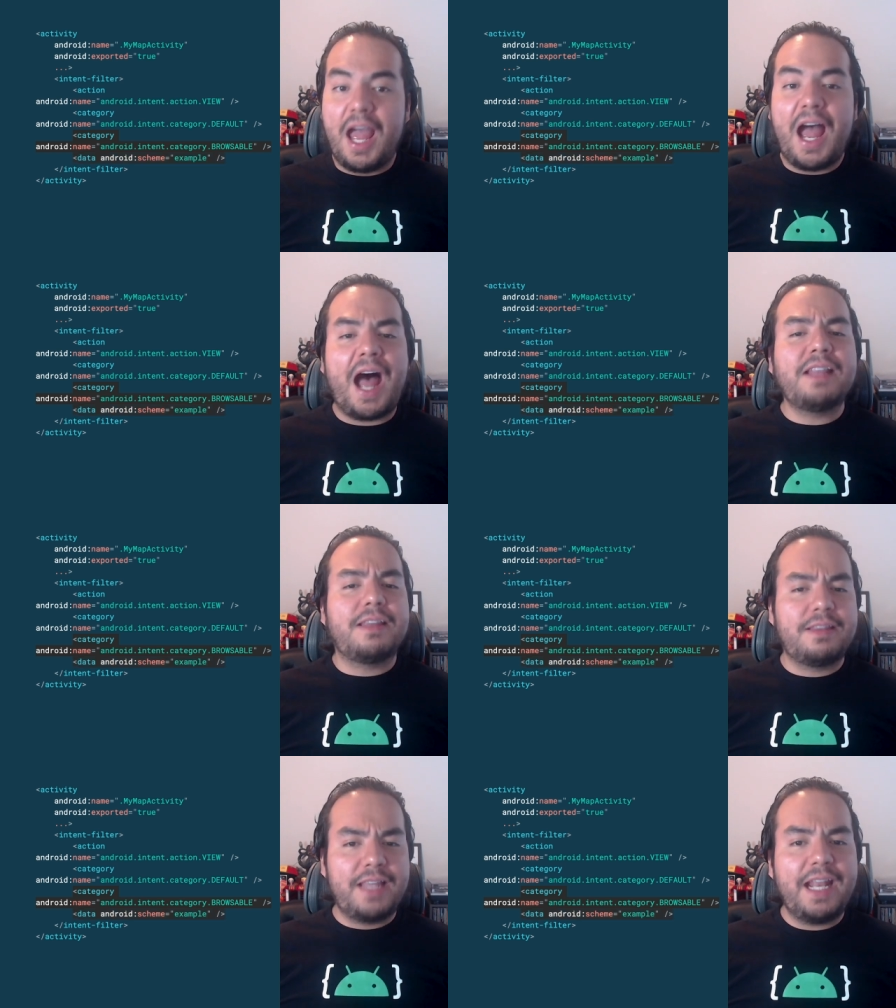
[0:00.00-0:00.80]
Add the
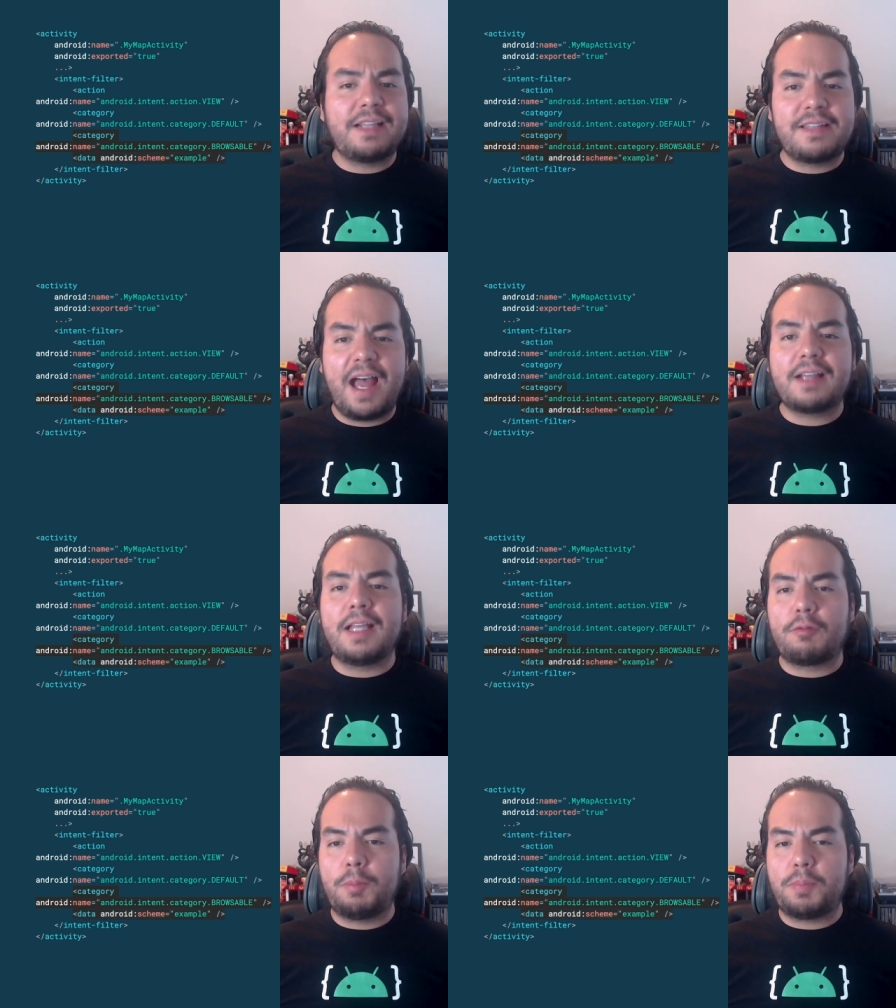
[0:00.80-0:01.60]
data tag
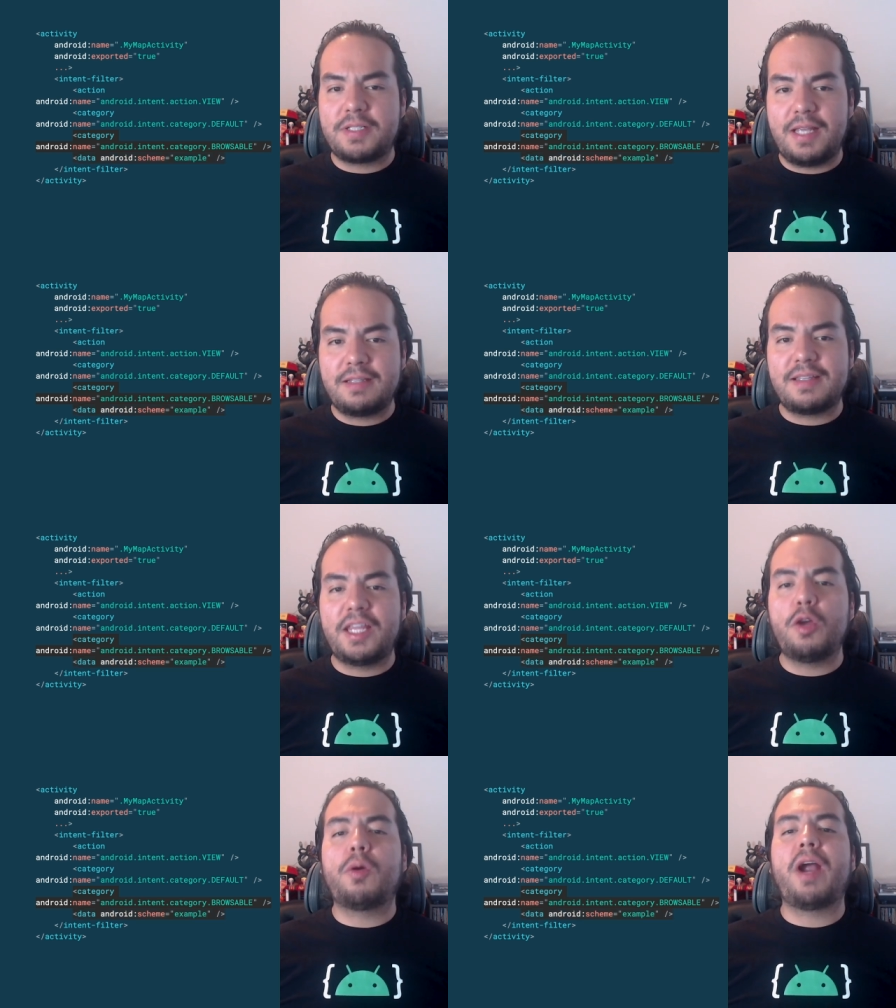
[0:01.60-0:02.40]
that represents the
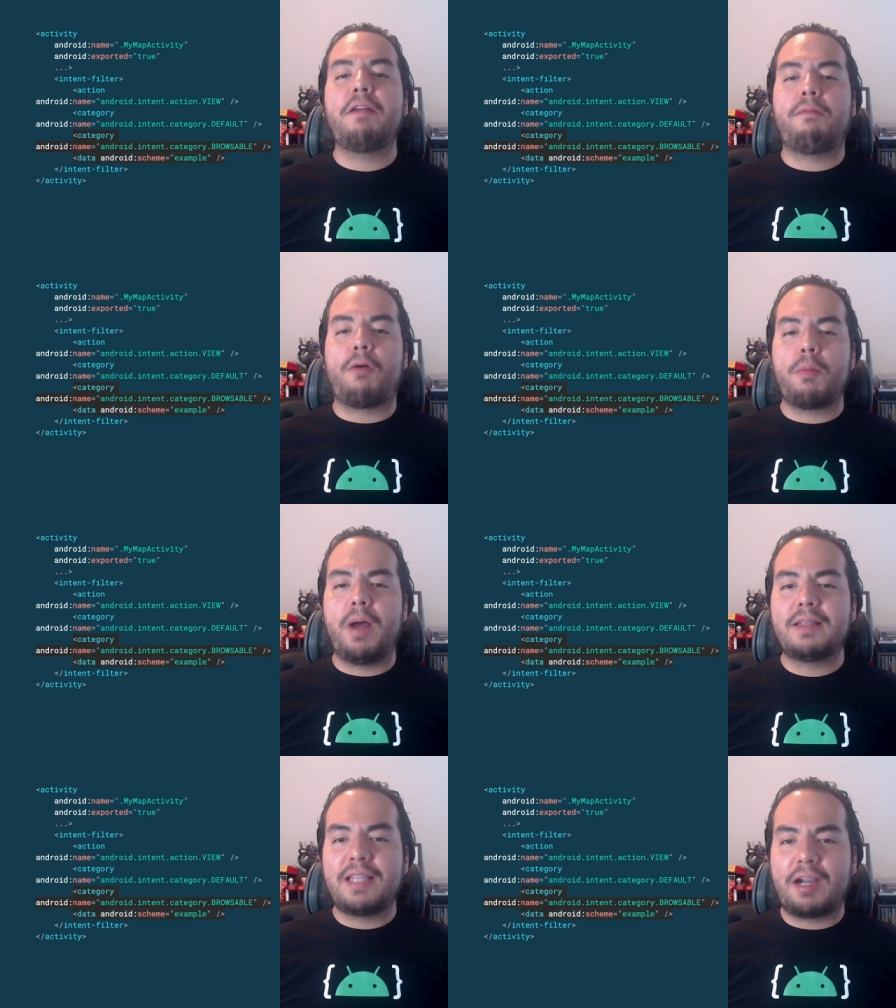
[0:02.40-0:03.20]
URI
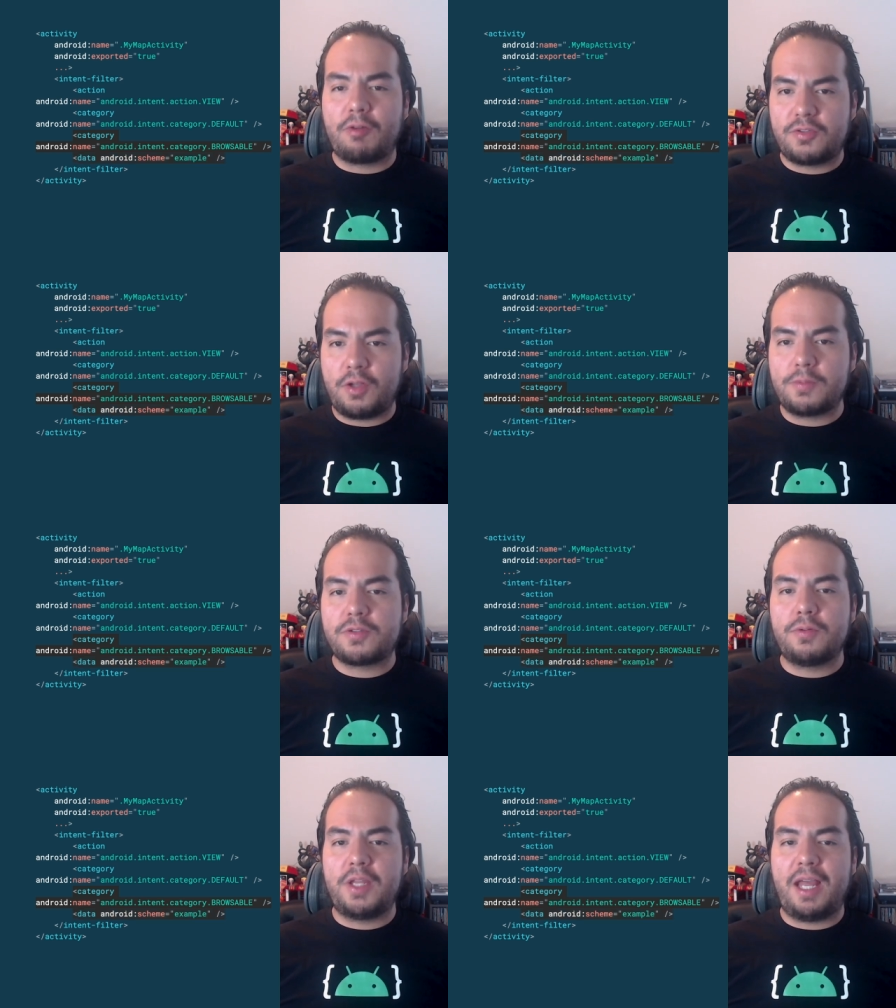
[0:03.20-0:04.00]
format that results
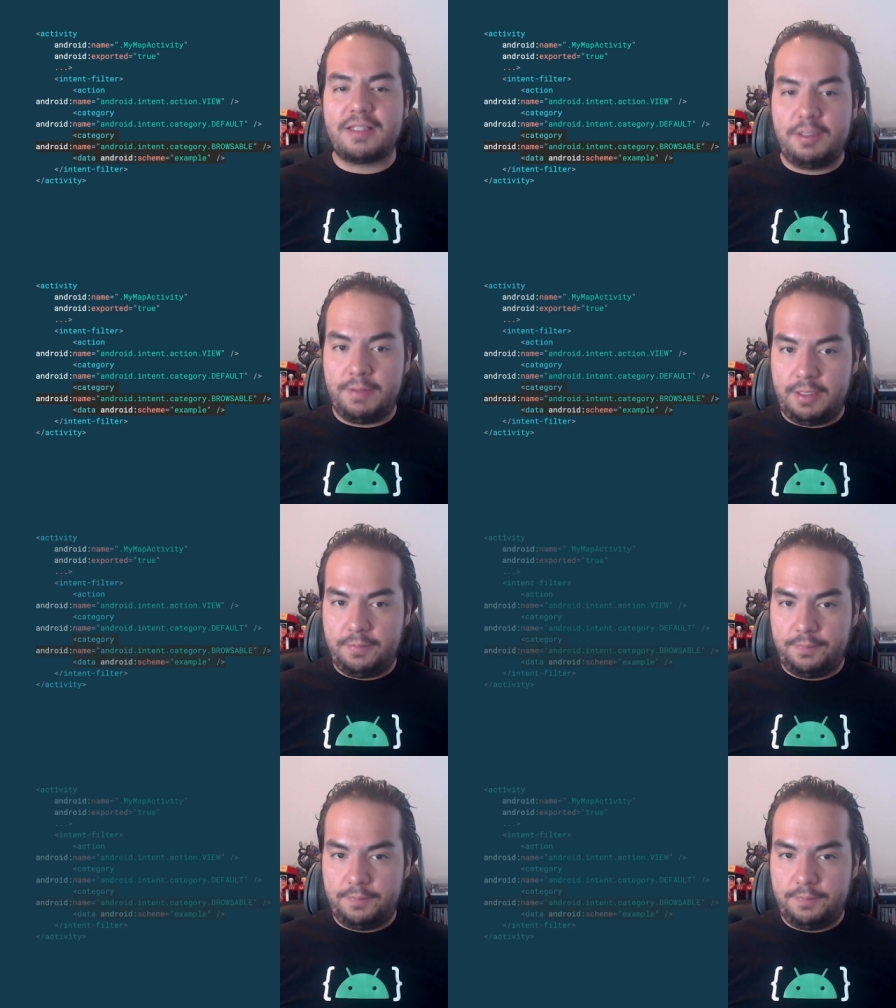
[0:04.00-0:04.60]
to the activity.